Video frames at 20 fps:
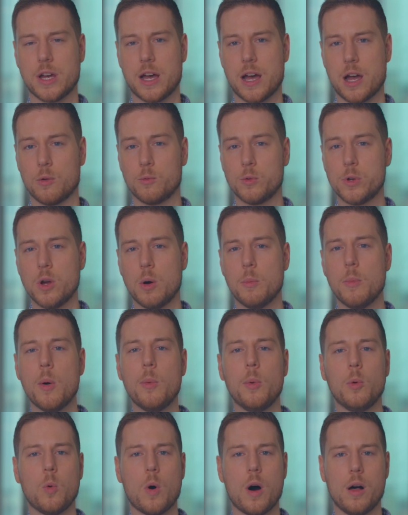Rio
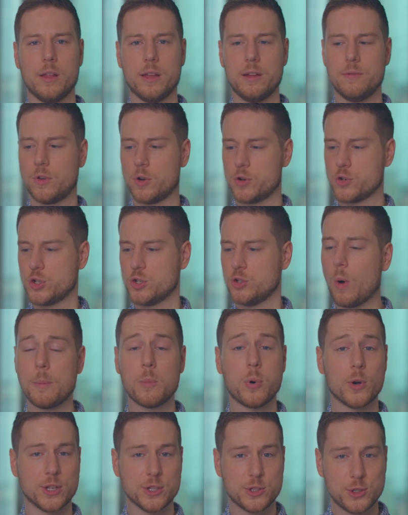Mobile Wallet version
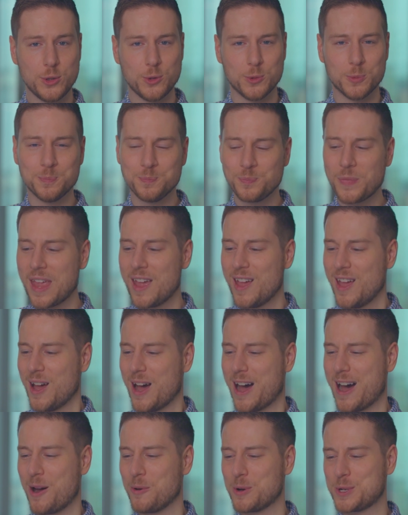
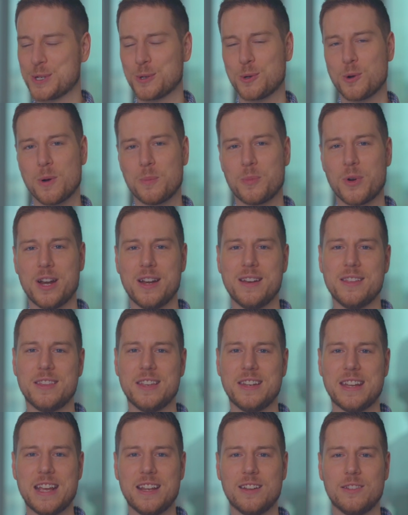1.2, which incorporated
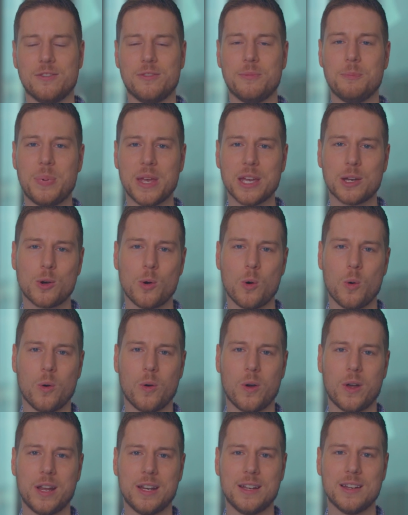the native
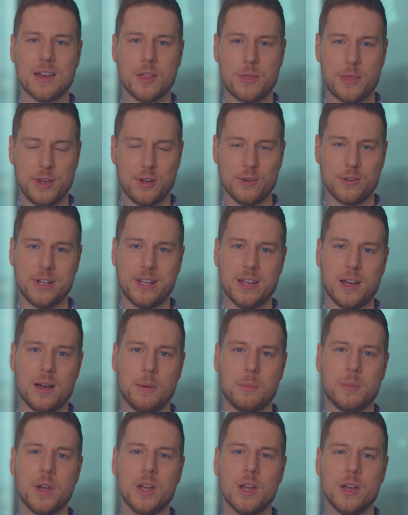Bitcoin,
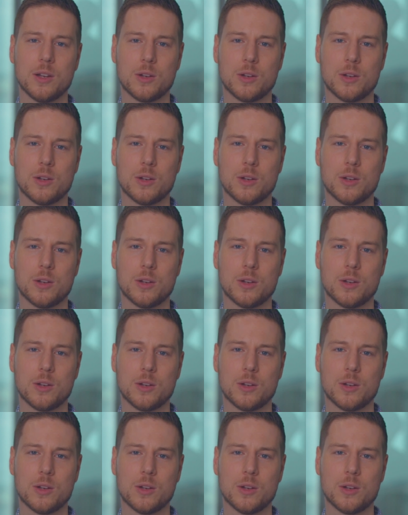Ethereum,